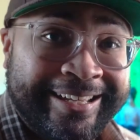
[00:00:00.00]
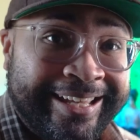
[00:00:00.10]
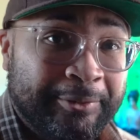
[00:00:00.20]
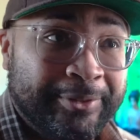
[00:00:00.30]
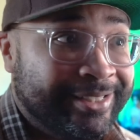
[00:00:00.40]

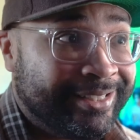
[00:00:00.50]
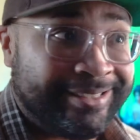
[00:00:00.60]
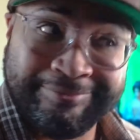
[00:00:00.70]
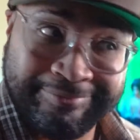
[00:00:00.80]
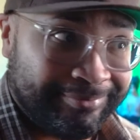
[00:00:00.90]
It was
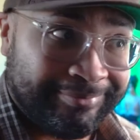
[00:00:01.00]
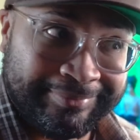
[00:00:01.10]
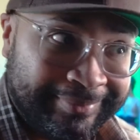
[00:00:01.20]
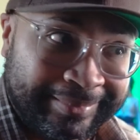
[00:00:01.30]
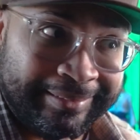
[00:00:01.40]

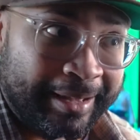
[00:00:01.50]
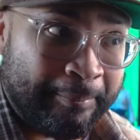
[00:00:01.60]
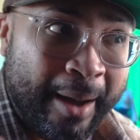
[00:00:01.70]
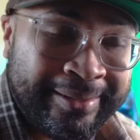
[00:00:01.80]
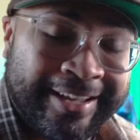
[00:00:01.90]

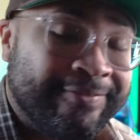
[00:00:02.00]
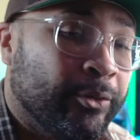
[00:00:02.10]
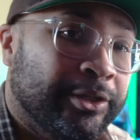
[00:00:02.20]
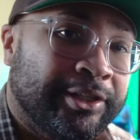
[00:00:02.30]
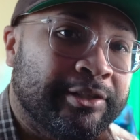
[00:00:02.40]
probably like
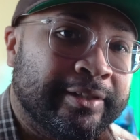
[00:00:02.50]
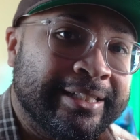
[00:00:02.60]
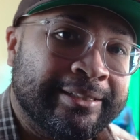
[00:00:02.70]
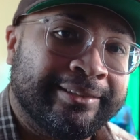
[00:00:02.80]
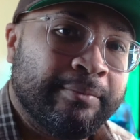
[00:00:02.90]
40
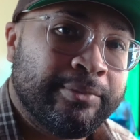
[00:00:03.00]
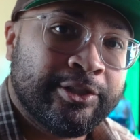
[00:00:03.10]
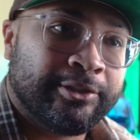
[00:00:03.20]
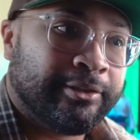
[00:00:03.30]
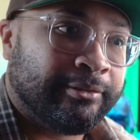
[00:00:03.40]
degrees. The
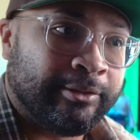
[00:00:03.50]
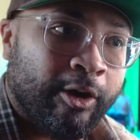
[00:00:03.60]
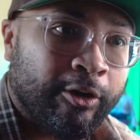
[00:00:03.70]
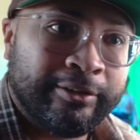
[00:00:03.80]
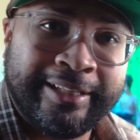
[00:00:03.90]
temperature
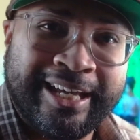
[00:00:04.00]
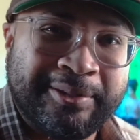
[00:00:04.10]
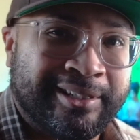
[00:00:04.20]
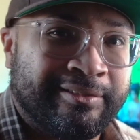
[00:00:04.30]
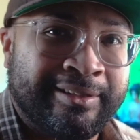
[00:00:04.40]
all day
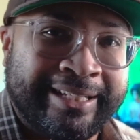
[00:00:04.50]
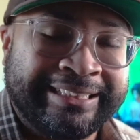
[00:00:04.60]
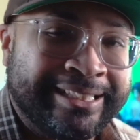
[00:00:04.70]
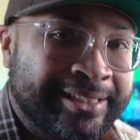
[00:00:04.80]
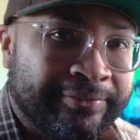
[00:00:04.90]
was like around like
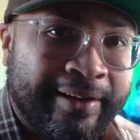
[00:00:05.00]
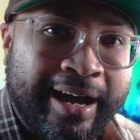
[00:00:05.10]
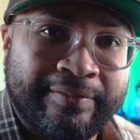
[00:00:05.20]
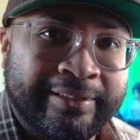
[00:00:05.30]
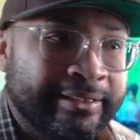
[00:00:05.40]

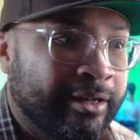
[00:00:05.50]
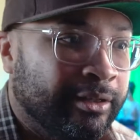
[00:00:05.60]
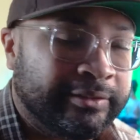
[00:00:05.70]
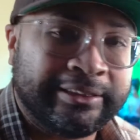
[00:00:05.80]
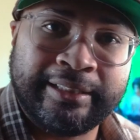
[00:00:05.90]
65, and then
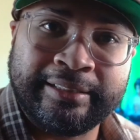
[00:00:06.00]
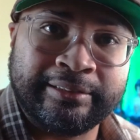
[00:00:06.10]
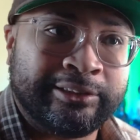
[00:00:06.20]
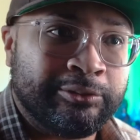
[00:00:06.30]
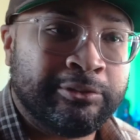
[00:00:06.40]
all of a sudden,
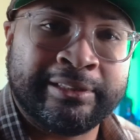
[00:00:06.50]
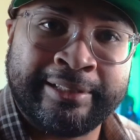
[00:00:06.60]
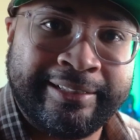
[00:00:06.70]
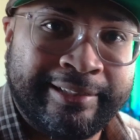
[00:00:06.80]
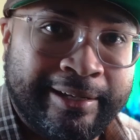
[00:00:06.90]
as soon as the
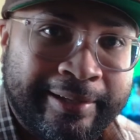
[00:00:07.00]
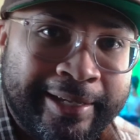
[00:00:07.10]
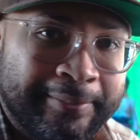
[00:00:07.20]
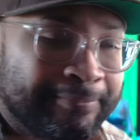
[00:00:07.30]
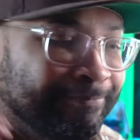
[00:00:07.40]
nighttime
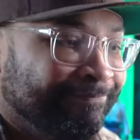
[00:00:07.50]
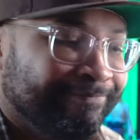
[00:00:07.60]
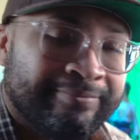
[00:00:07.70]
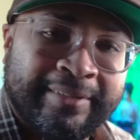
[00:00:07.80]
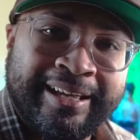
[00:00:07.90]
came,
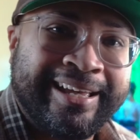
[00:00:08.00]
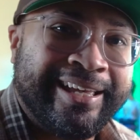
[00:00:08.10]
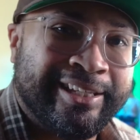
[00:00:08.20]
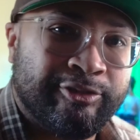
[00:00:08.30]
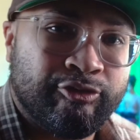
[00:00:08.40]

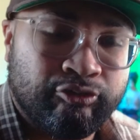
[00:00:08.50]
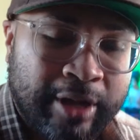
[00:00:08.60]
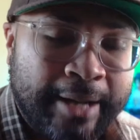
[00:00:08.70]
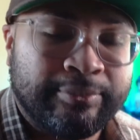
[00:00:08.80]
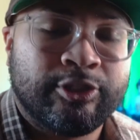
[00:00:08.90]
it
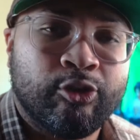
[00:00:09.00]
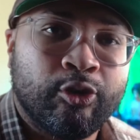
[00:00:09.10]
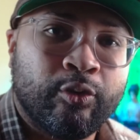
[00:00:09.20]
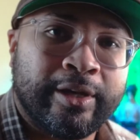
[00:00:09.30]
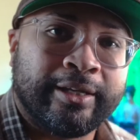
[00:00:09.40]
dropped so
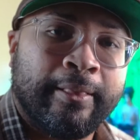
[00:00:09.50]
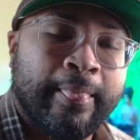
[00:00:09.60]
quick.